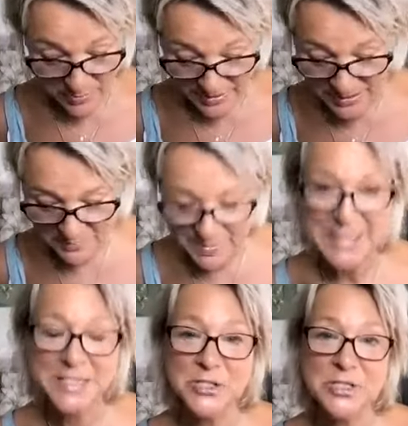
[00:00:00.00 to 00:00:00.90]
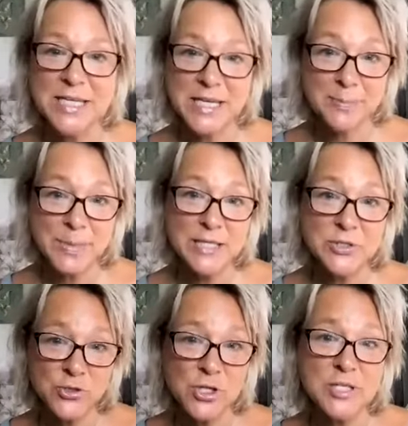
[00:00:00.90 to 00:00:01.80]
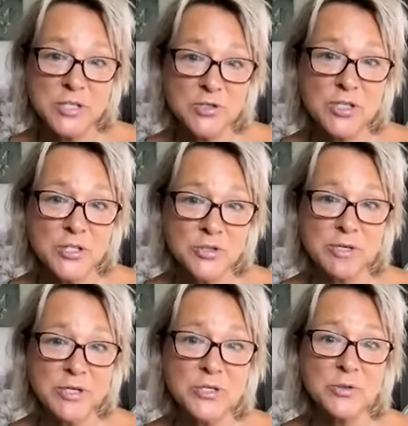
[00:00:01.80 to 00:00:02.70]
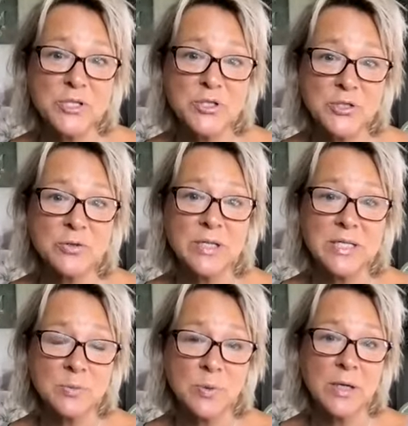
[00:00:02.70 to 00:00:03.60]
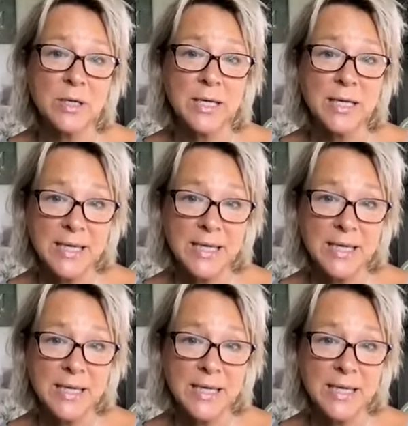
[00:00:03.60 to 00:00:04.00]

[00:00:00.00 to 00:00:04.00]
with these messages here, please trust, trust your intuition on this one.